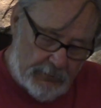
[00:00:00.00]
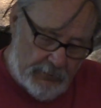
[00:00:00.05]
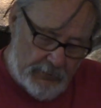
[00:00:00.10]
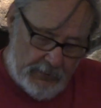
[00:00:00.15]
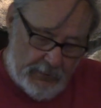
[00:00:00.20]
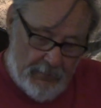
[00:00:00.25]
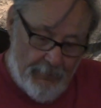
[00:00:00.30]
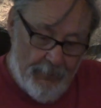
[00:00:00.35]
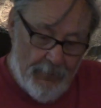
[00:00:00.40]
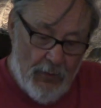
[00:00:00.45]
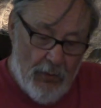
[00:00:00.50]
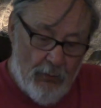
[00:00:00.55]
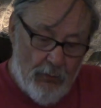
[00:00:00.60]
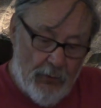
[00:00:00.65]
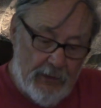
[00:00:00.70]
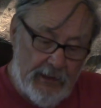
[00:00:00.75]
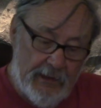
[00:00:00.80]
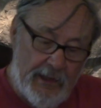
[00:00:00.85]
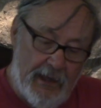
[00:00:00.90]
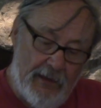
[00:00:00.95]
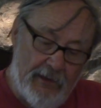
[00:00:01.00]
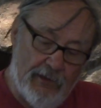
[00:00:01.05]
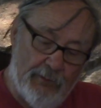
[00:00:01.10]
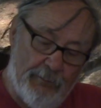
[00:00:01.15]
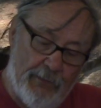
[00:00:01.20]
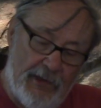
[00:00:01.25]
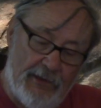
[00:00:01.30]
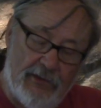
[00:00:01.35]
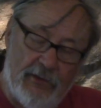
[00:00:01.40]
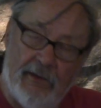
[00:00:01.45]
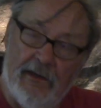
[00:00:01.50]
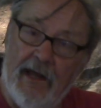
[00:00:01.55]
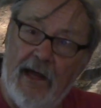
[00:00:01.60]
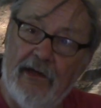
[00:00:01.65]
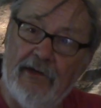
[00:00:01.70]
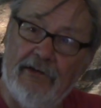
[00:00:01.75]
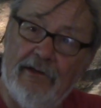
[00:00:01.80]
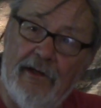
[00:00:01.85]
So what you got is a bunch of nice